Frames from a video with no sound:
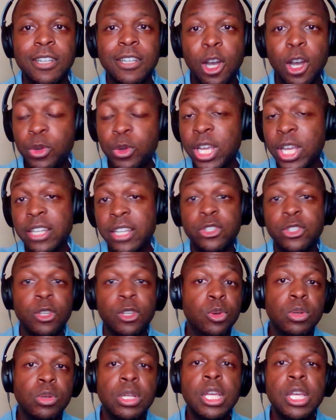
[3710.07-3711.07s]
Okay,
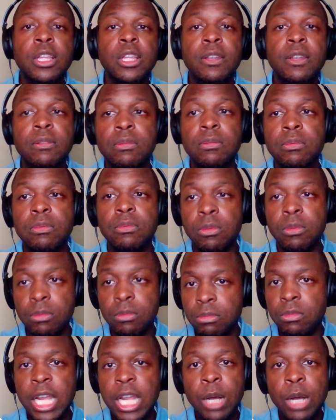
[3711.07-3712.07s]
so
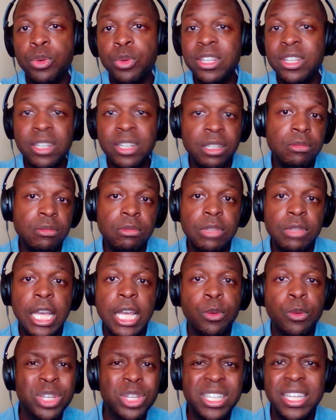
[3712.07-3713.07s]
now we now
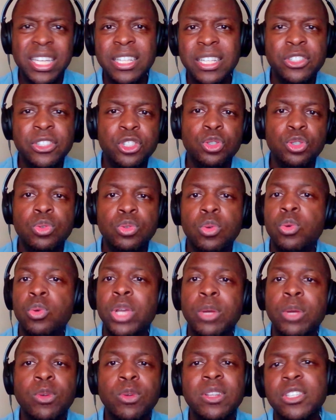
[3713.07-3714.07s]
we get into okay,
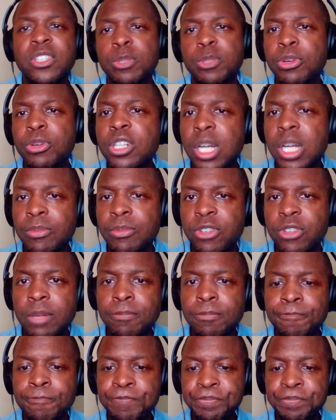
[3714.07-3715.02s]
where did this book come from?